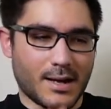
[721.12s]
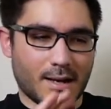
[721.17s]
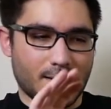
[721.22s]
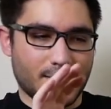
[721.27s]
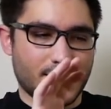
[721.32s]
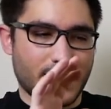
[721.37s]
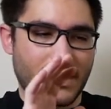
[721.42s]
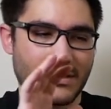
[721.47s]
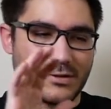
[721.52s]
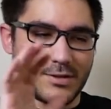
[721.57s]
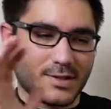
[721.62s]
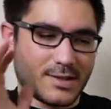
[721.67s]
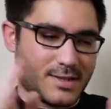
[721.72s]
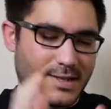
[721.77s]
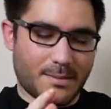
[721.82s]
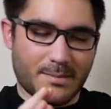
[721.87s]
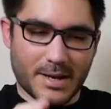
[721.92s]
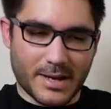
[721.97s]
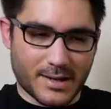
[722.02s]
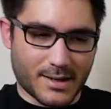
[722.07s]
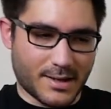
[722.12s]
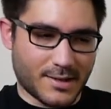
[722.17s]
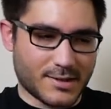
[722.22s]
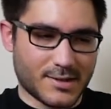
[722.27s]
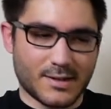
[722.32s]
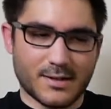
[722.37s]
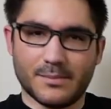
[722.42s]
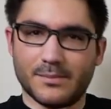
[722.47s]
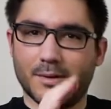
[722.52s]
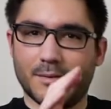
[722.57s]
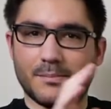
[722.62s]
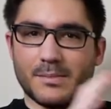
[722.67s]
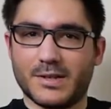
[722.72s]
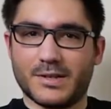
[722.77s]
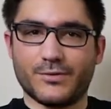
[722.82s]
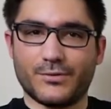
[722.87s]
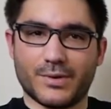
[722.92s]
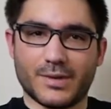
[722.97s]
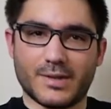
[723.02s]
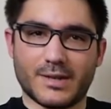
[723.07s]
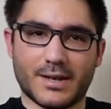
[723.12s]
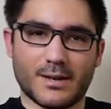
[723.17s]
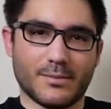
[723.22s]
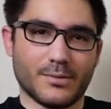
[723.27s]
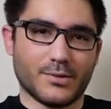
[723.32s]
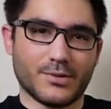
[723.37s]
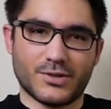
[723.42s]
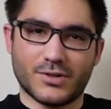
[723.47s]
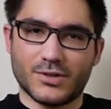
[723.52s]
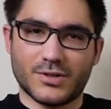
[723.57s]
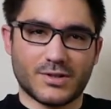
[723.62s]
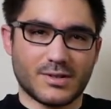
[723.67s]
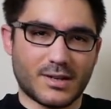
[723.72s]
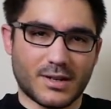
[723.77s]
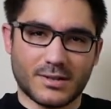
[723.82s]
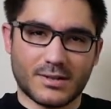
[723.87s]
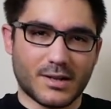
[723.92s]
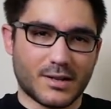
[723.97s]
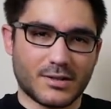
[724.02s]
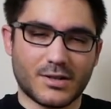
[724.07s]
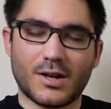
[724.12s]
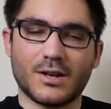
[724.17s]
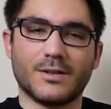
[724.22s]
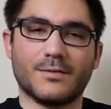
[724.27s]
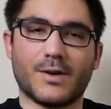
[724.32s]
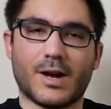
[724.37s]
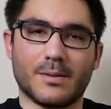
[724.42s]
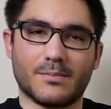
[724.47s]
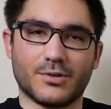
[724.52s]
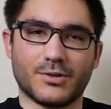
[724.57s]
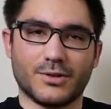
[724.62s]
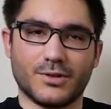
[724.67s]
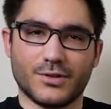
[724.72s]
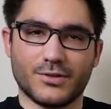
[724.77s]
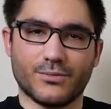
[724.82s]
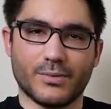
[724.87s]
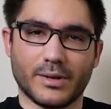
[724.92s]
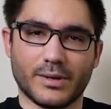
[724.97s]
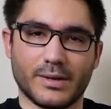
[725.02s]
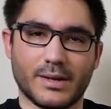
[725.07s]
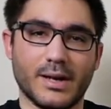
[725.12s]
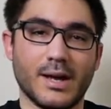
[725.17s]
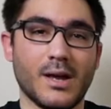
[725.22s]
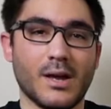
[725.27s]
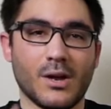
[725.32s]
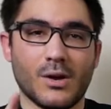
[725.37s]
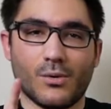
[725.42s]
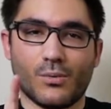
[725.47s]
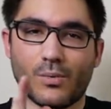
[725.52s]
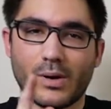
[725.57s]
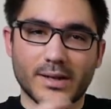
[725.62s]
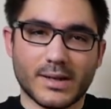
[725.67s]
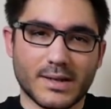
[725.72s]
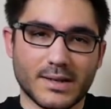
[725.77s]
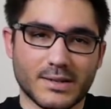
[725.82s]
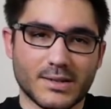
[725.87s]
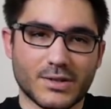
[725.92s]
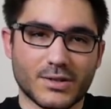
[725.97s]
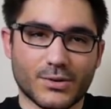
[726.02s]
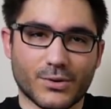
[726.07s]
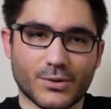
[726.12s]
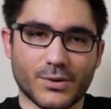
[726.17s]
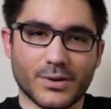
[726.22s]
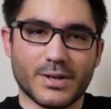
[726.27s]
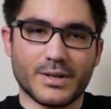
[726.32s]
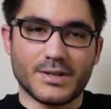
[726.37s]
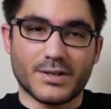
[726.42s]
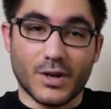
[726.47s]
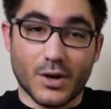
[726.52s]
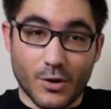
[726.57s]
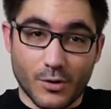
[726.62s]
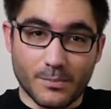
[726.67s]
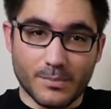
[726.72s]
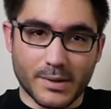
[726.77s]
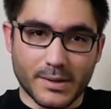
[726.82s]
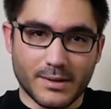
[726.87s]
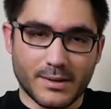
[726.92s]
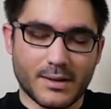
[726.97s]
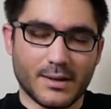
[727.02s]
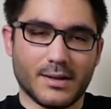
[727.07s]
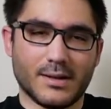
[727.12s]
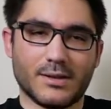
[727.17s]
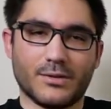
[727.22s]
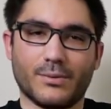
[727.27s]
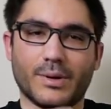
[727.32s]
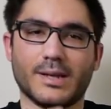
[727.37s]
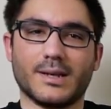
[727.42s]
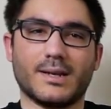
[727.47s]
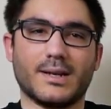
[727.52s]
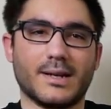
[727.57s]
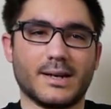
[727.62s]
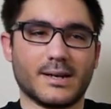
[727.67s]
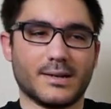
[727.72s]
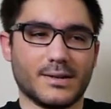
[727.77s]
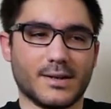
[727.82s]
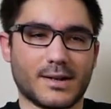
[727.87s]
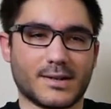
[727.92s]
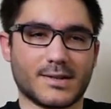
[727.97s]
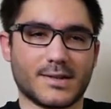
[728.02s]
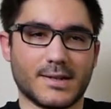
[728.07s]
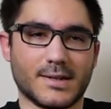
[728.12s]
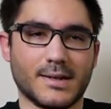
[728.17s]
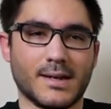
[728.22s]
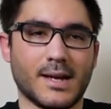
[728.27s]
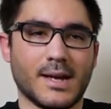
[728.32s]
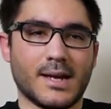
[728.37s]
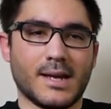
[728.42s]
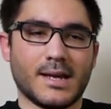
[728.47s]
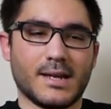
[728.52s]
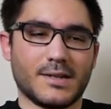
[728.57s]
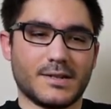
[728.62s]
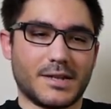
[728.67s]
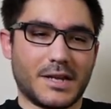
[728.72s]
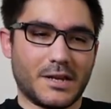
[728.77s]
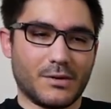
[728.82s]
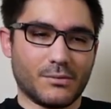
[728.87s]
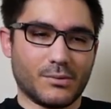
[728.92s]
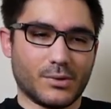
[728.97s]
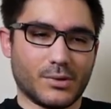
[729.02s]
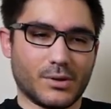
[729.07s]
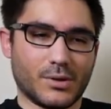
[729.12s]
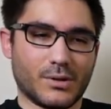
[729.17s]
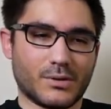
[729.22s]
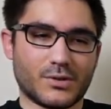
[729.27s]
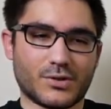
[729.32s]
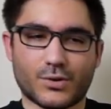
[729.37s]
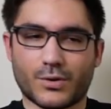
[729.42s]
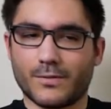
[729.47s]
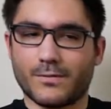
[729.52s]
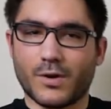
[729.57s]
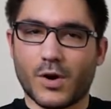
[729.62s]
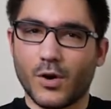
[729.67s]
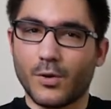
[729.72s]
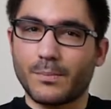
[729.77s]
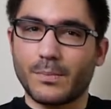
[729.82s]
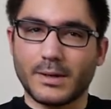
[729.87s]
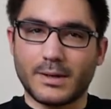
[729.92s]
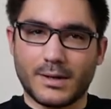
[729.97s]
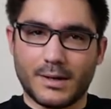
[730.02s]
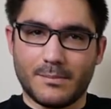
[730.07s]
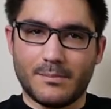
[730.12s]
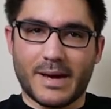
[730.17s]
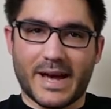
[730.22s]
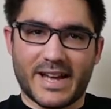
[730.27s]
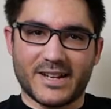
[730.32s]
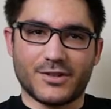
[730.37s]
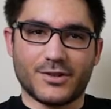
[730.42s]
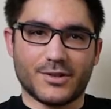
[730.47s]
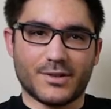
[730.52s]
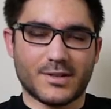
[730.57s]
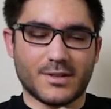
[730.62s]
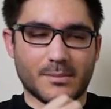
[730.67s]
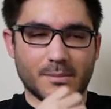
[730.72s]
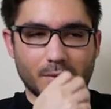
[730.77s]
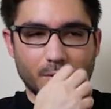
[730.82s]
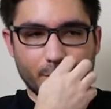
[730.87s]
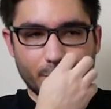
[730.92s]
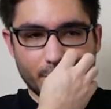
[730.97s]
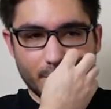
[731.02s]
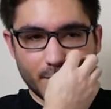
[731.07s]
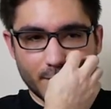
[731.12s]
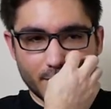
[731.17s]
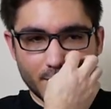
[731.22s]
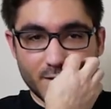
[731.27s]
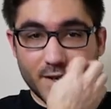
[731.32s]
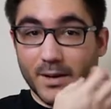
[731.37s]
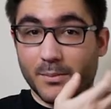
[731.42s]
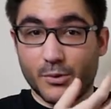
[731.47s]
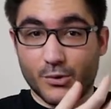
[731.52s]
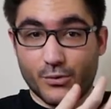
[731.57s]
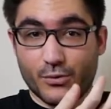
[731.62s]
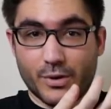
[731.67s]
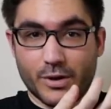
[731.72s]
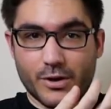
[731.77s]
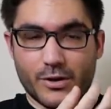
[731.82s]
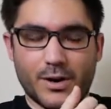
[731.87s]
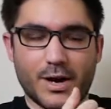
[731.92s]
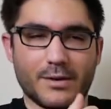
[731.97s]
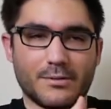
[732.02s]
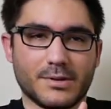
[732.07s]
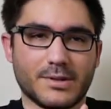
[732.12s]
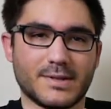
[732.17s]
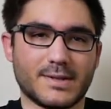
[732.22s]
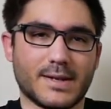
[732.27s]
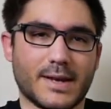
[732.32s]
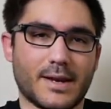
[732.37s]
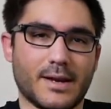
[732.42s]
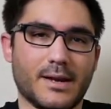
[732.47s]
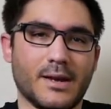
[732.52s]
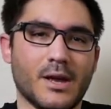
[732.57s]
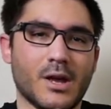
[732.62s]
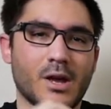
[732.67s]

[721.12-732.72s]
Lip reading: down to semi-custom and mystery sabers, just a ton of options really. When his store is open, the way that he conducts it is he will sort of open in batches similar to Saber Trio, I would say,